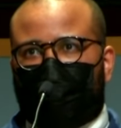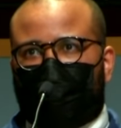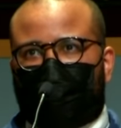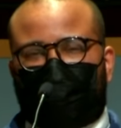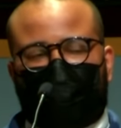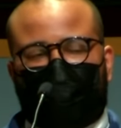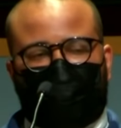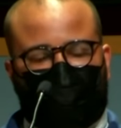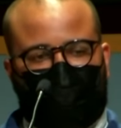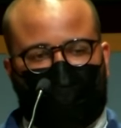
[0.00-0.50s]

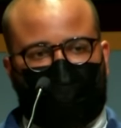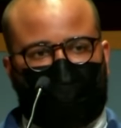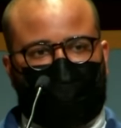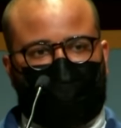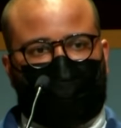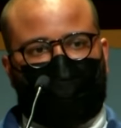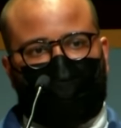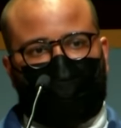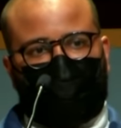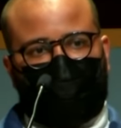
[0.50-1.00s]
been
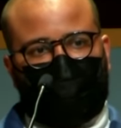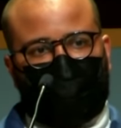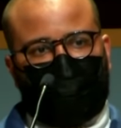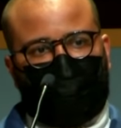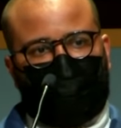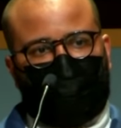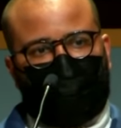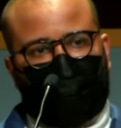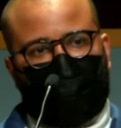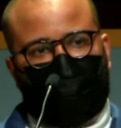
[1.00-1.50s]
allowing this to
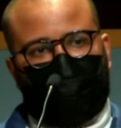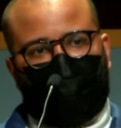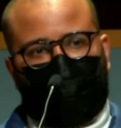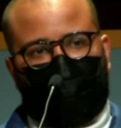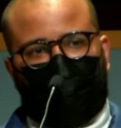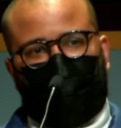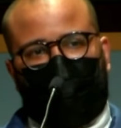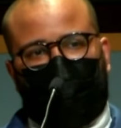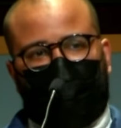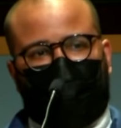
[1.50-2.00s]
happen or
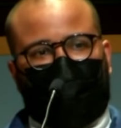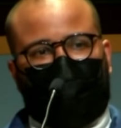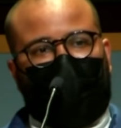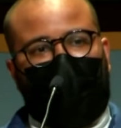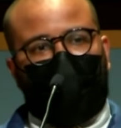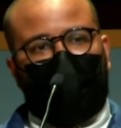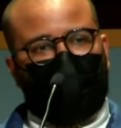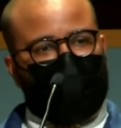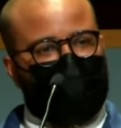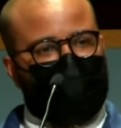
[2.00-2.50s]
so, and I
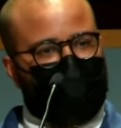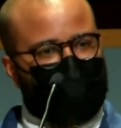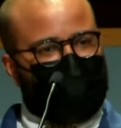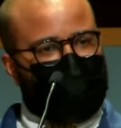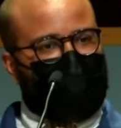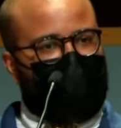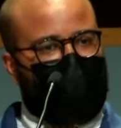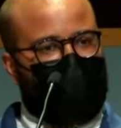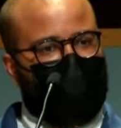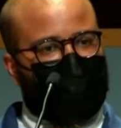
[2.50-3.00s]
understand
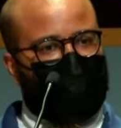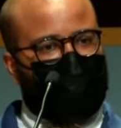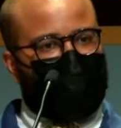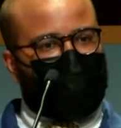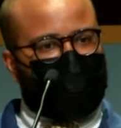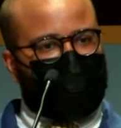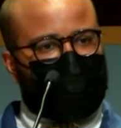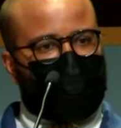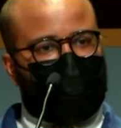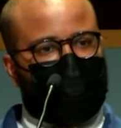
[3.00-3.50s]

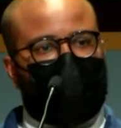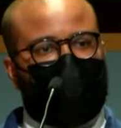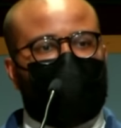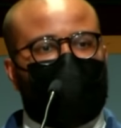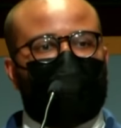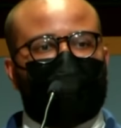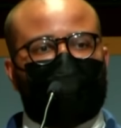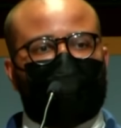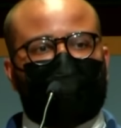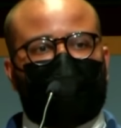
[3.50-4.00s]
that China
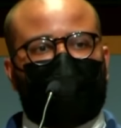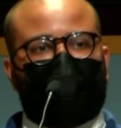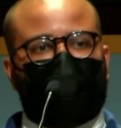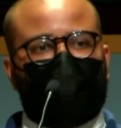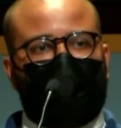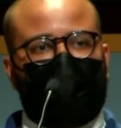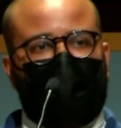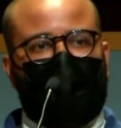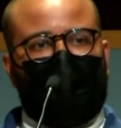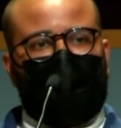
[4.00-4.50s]
is very
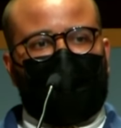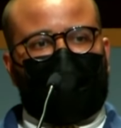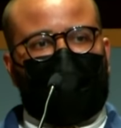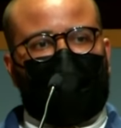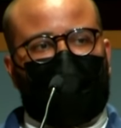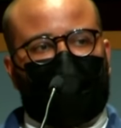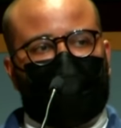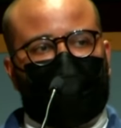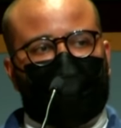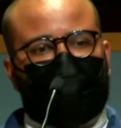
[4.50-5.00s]
far
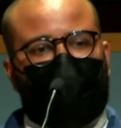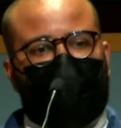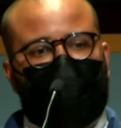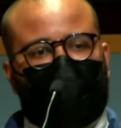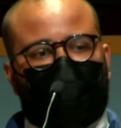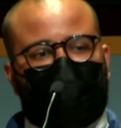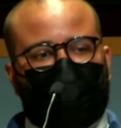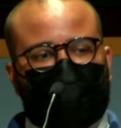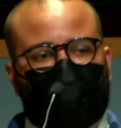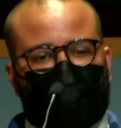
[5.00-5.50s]
away and
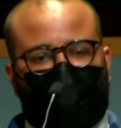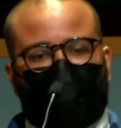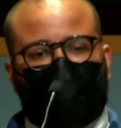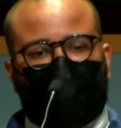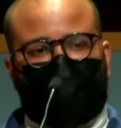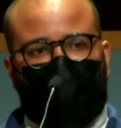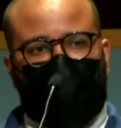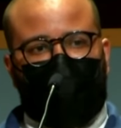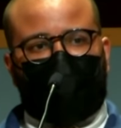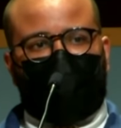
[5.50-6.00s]
such,
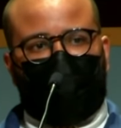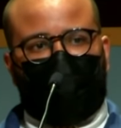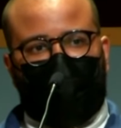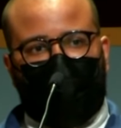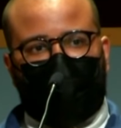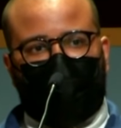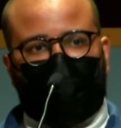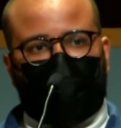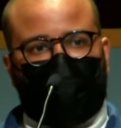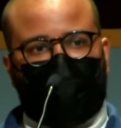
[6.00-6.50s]
but
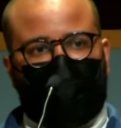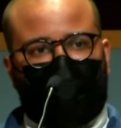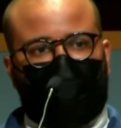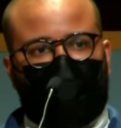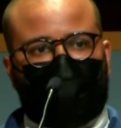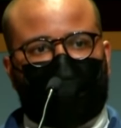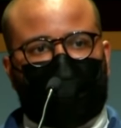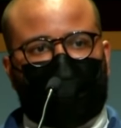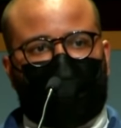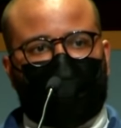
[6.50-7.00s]
I
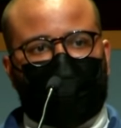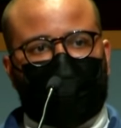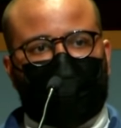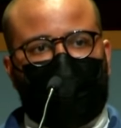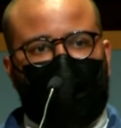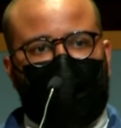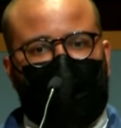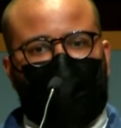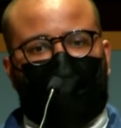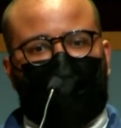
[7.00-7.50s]
already think of
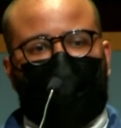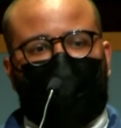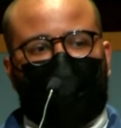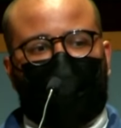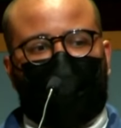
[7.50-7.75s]
the